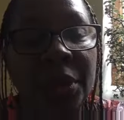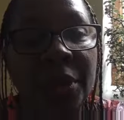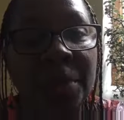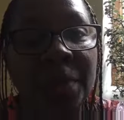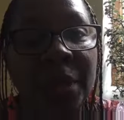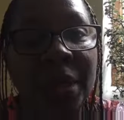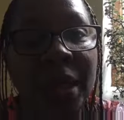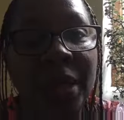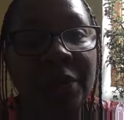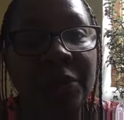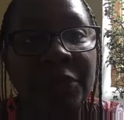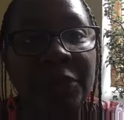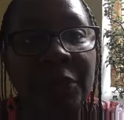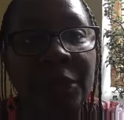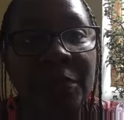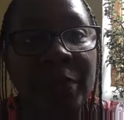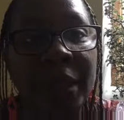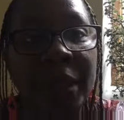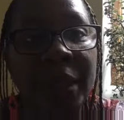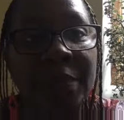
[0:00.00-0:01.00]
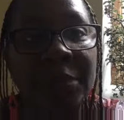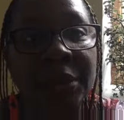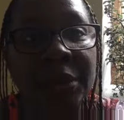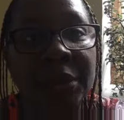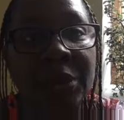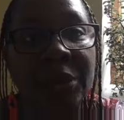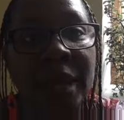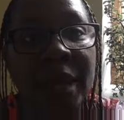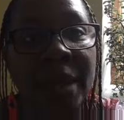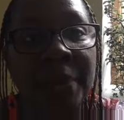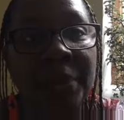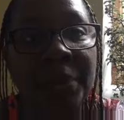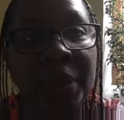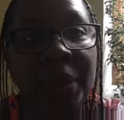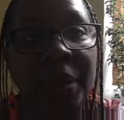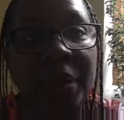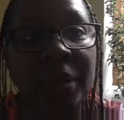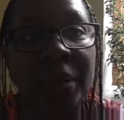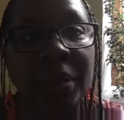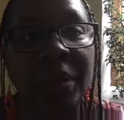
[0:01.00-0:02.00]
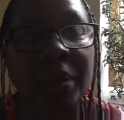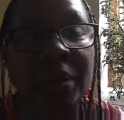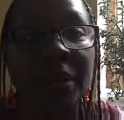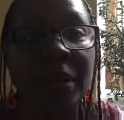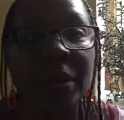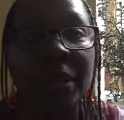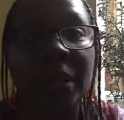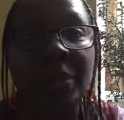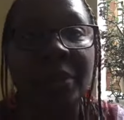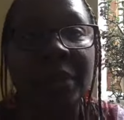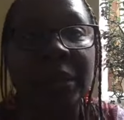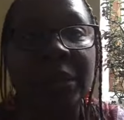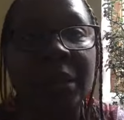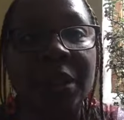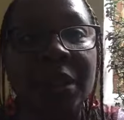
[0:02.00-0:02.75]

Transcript: on the platform. I am so happy. That means